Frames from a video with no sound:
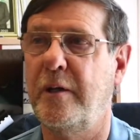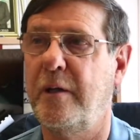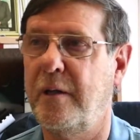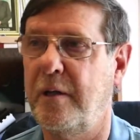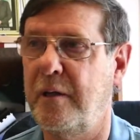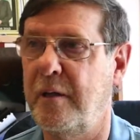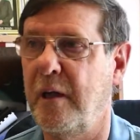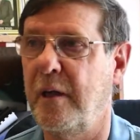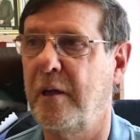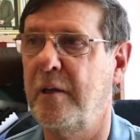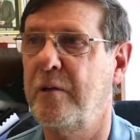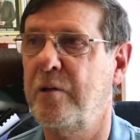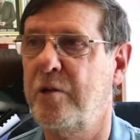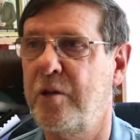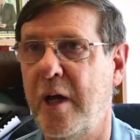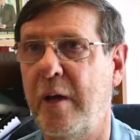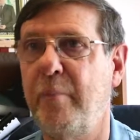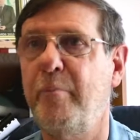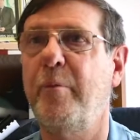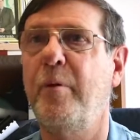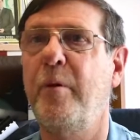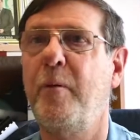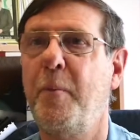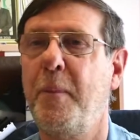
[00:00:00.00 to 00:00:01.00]
young
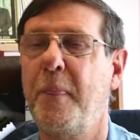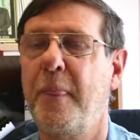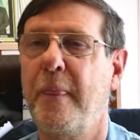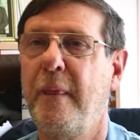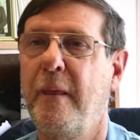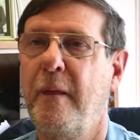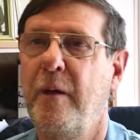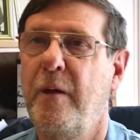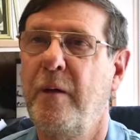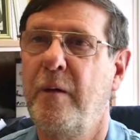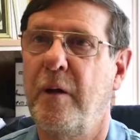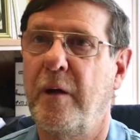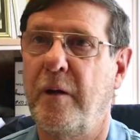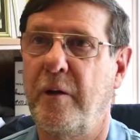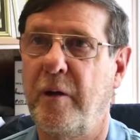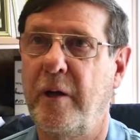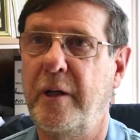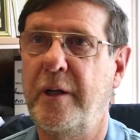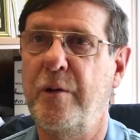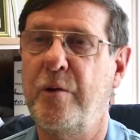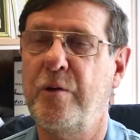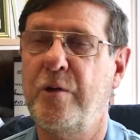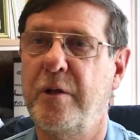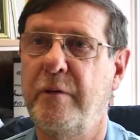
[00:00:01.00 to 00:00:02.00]
chap, a
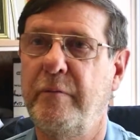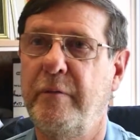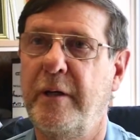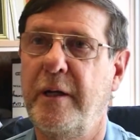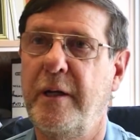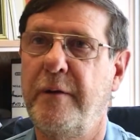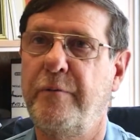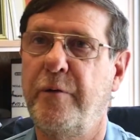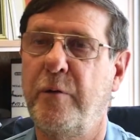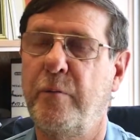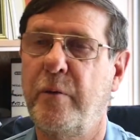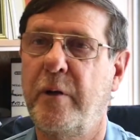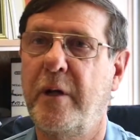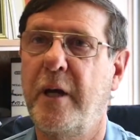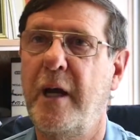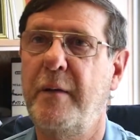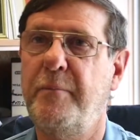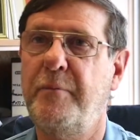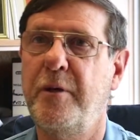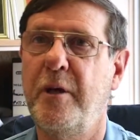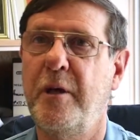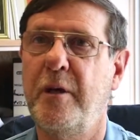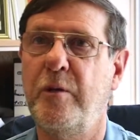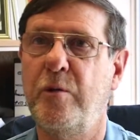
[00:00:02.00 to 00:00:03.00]
radio surveyor from
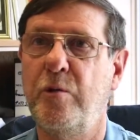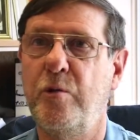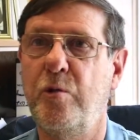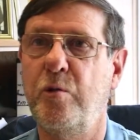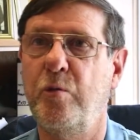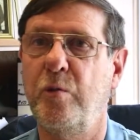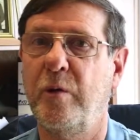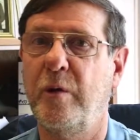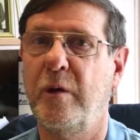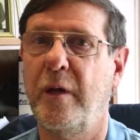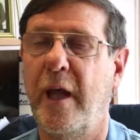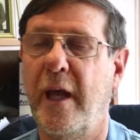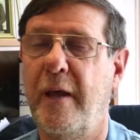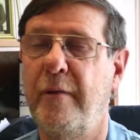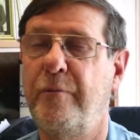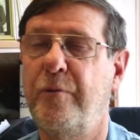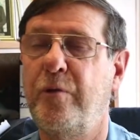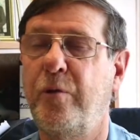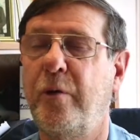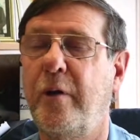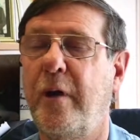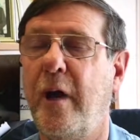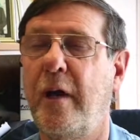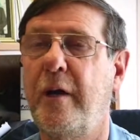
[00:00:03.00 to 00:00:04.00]
Cape Town, who will have
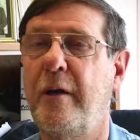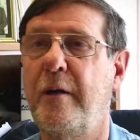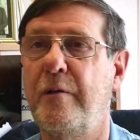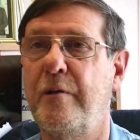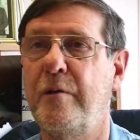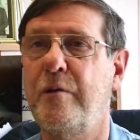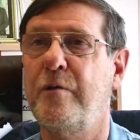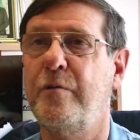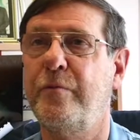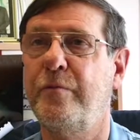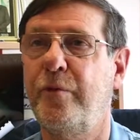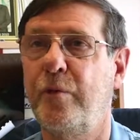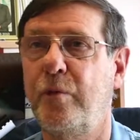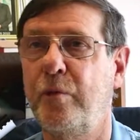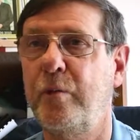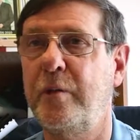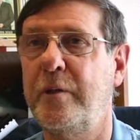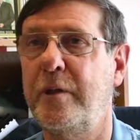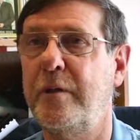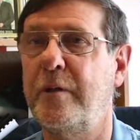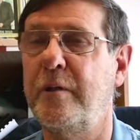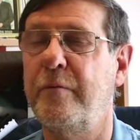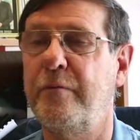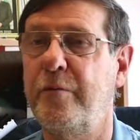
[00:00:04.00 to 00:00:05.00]
to carry this
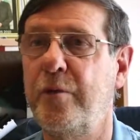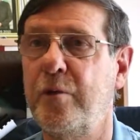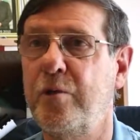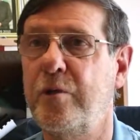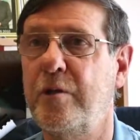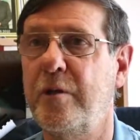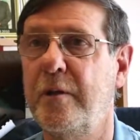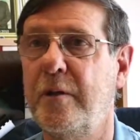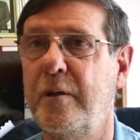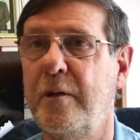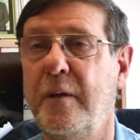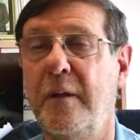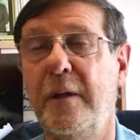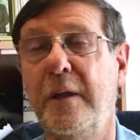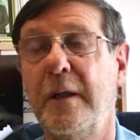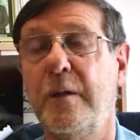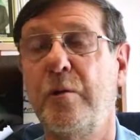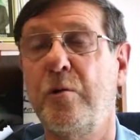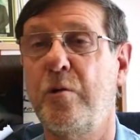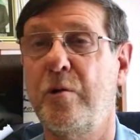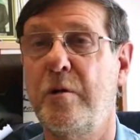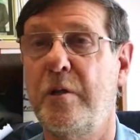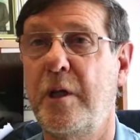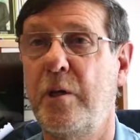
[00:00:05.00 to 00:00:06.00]
forward in the future,
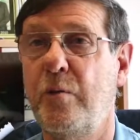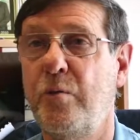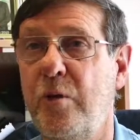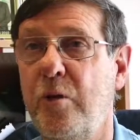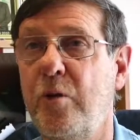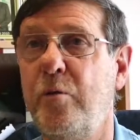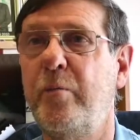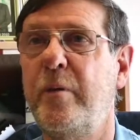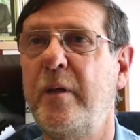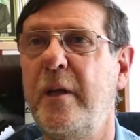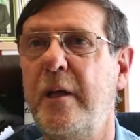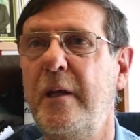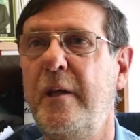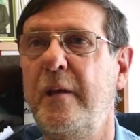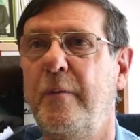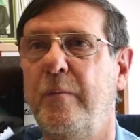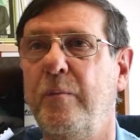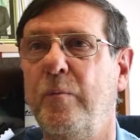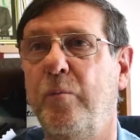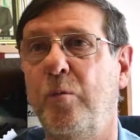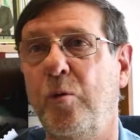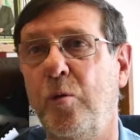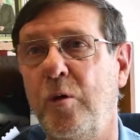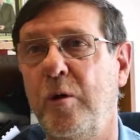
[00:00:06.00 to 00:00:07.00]
because there will be
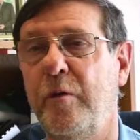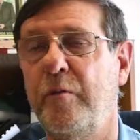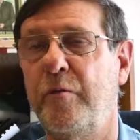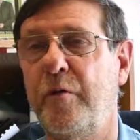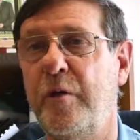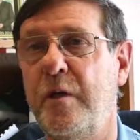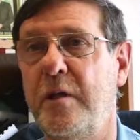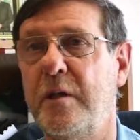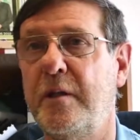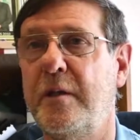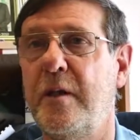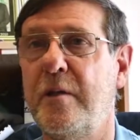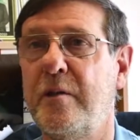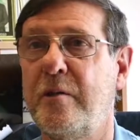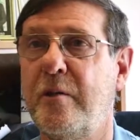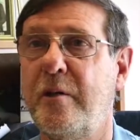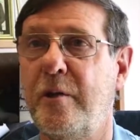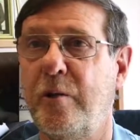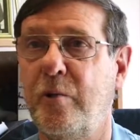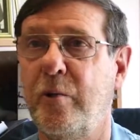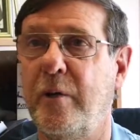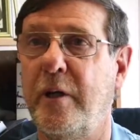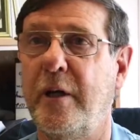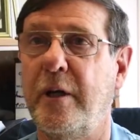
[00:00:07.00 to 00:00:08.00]
more of these tests
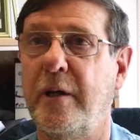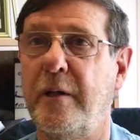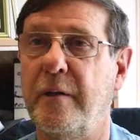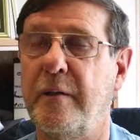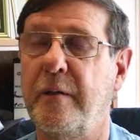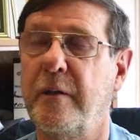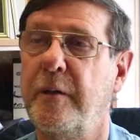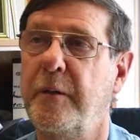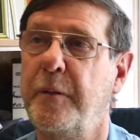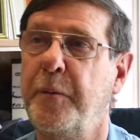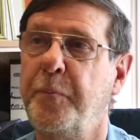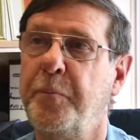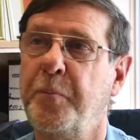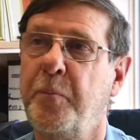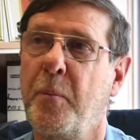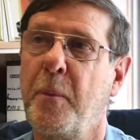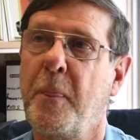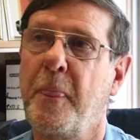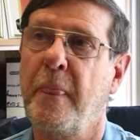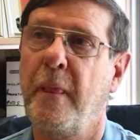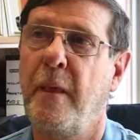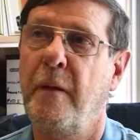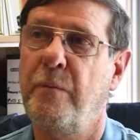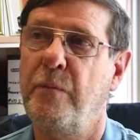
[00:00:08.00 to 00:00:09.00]
required.
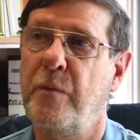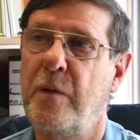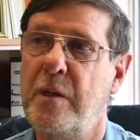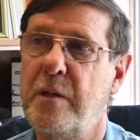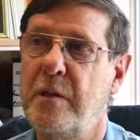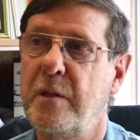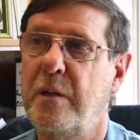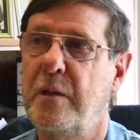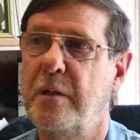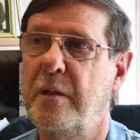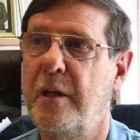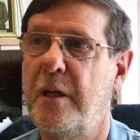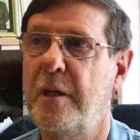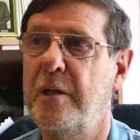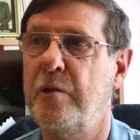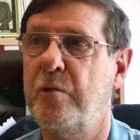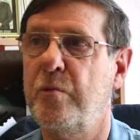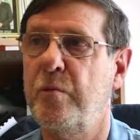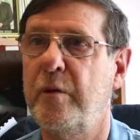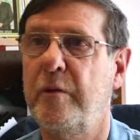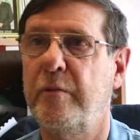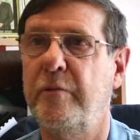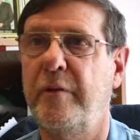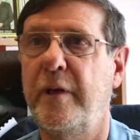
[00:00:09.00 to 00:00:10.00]
These
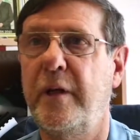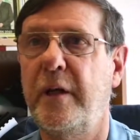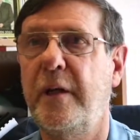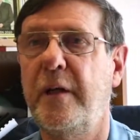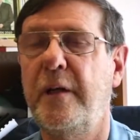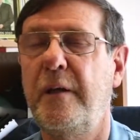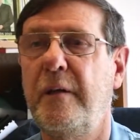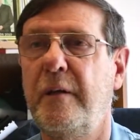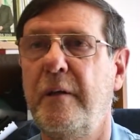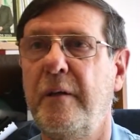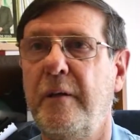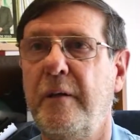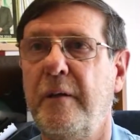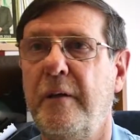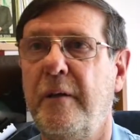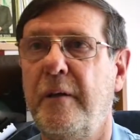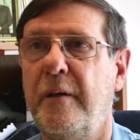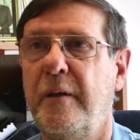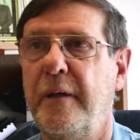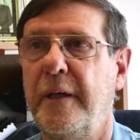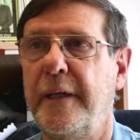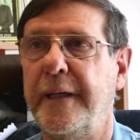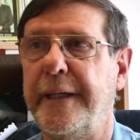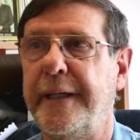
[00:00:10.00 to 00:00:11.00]
cadets were very
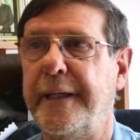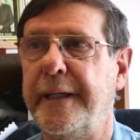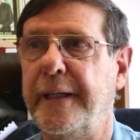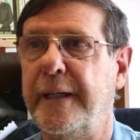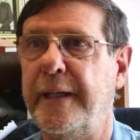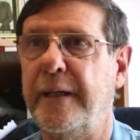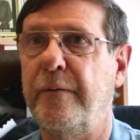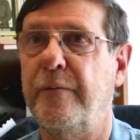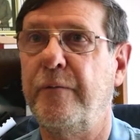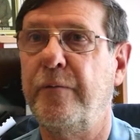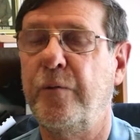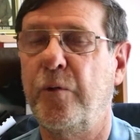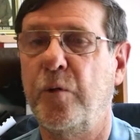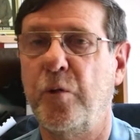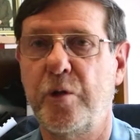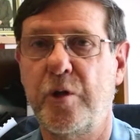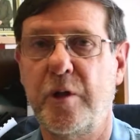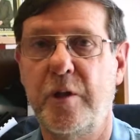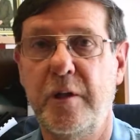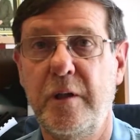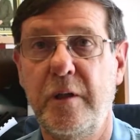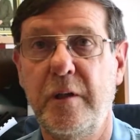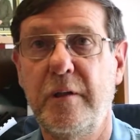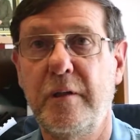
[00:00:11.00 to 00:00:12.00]

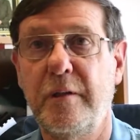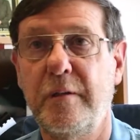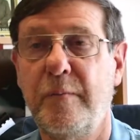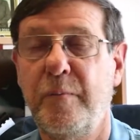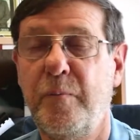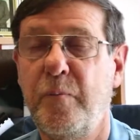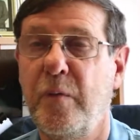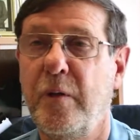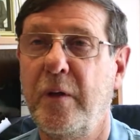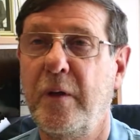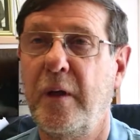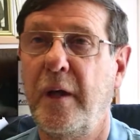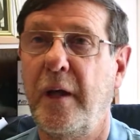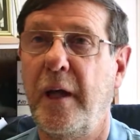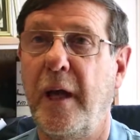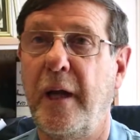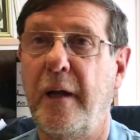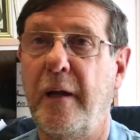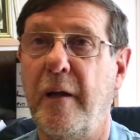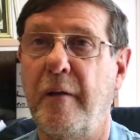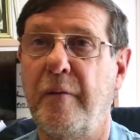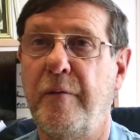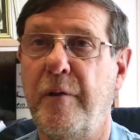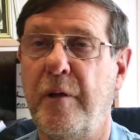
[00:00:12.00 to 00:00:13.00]
fortunate,
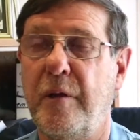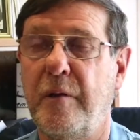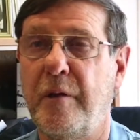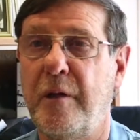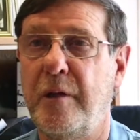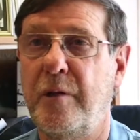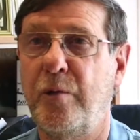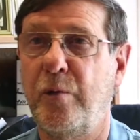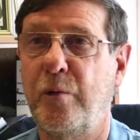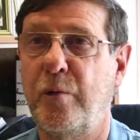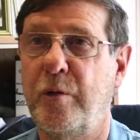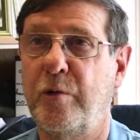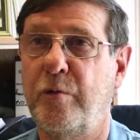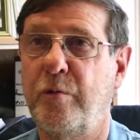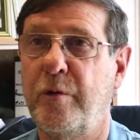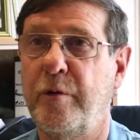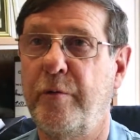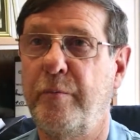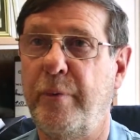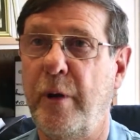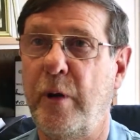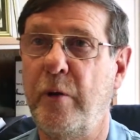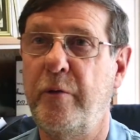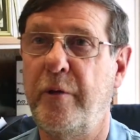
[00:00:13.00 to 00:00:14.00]
and I think they took it
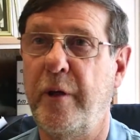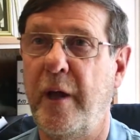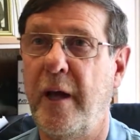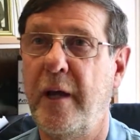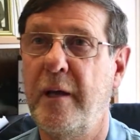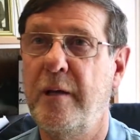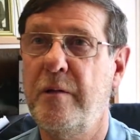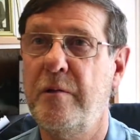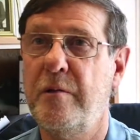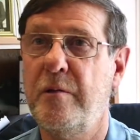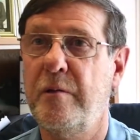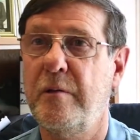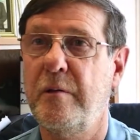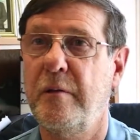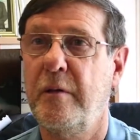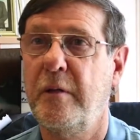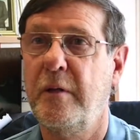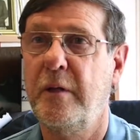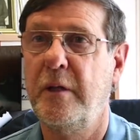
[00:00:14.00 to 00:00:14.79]
with both hands.